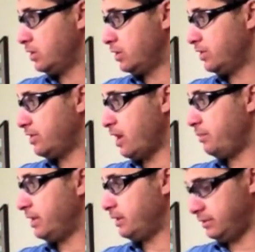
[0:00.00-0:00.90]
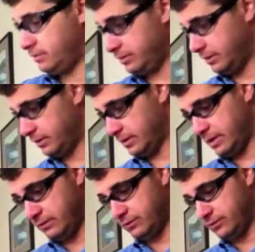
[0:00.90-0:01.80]
stop it,
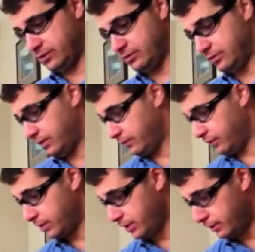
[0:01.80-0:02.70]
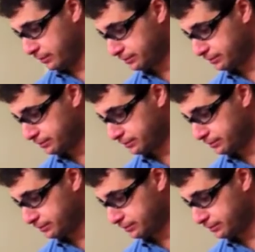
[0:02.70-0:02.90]
and we'll choose a different color.